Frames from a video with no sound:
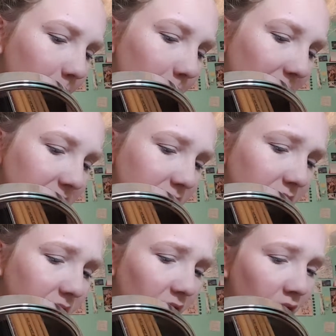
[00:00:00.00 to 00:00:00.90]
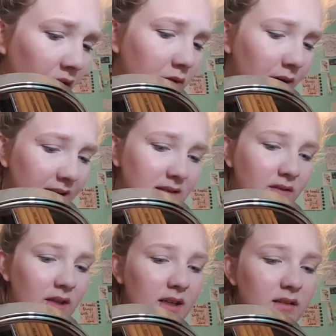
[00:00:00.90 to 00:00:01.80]
Basically all the rest
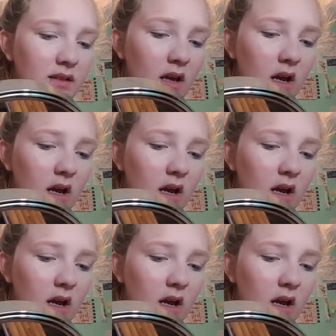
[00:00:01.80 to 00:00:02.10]
of these